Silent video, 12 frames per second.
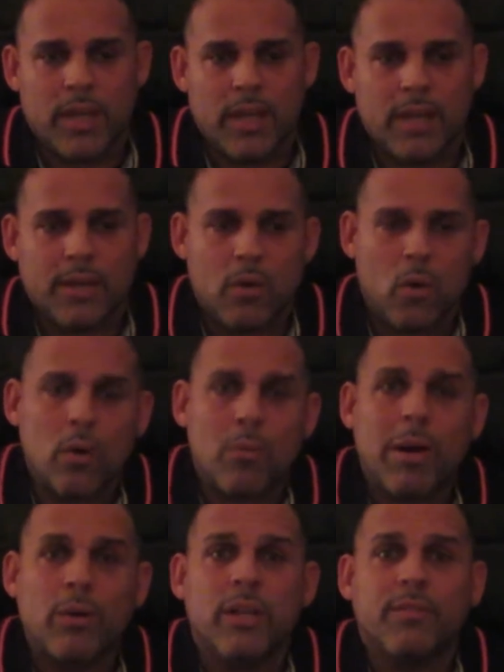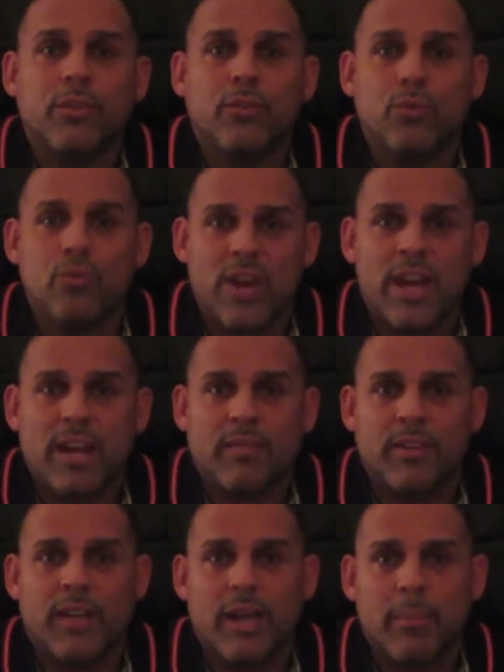and call him out left to 2 right
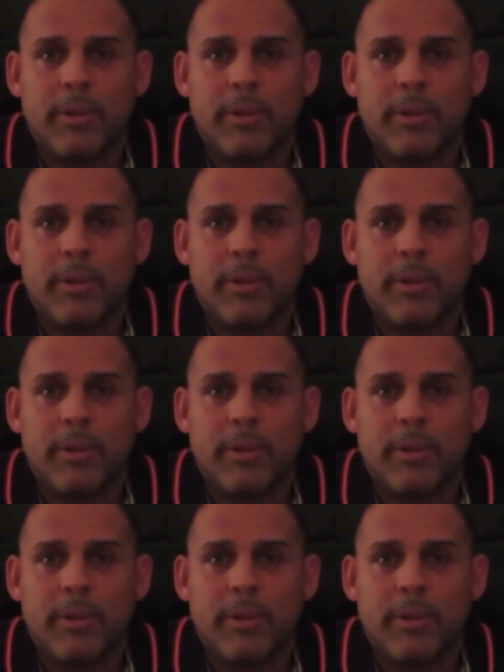after that and